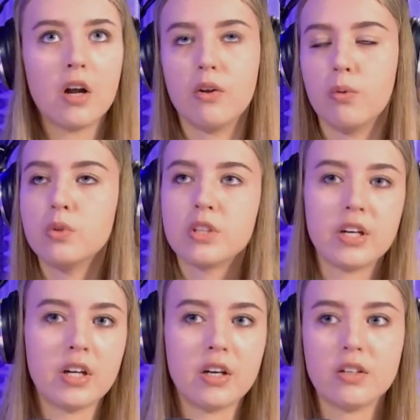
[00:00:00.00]
I don't know,
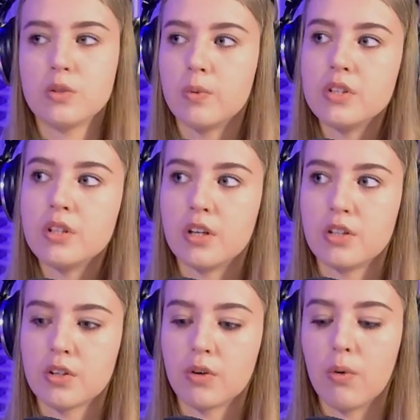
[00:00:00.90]
10 years, 20
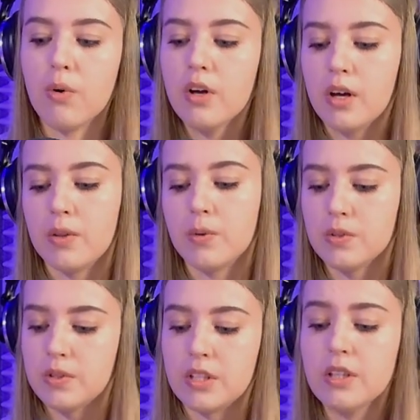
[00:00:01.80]
years ago, and
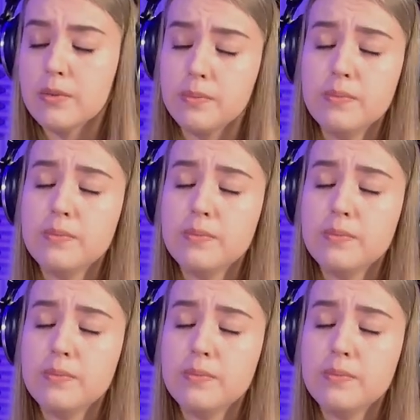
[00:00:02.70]
they'll stick